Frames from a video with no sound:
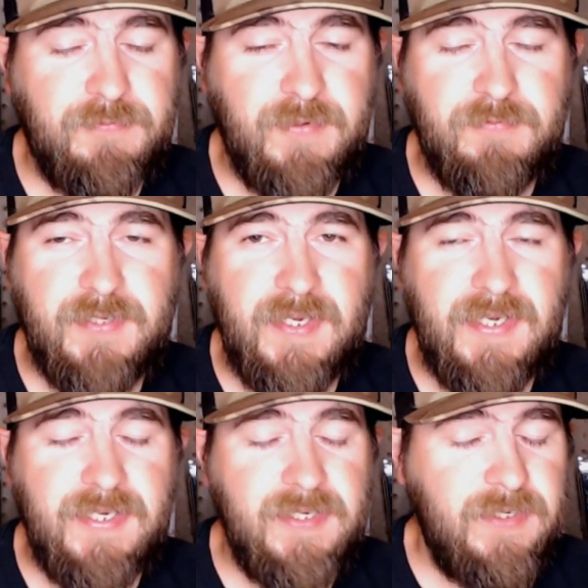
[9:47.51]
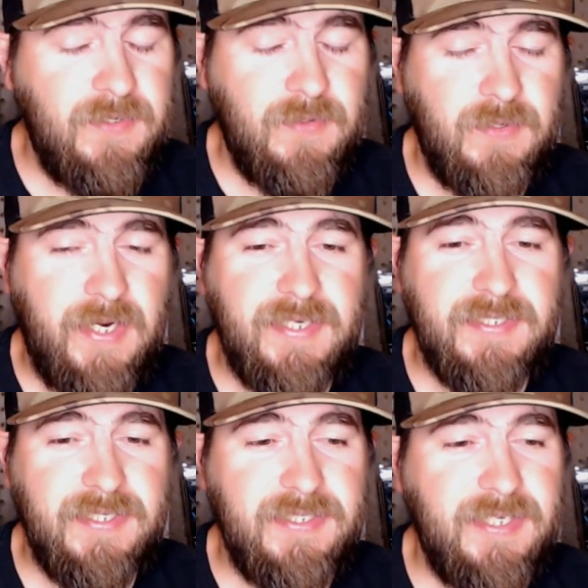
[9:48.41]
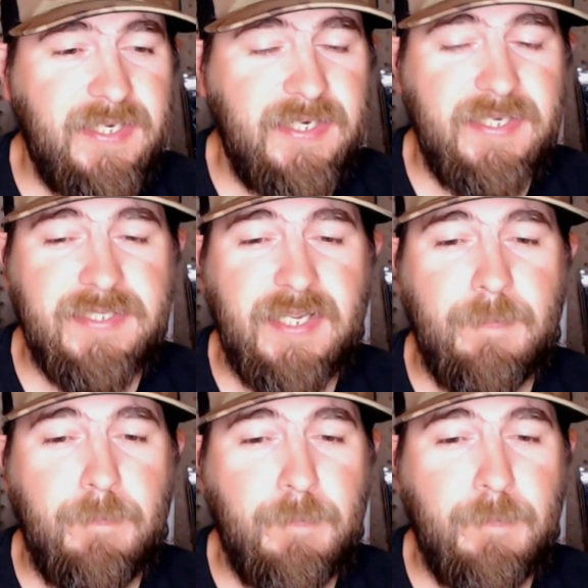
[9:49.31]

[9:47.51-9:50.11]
fifteen or X sixteen is a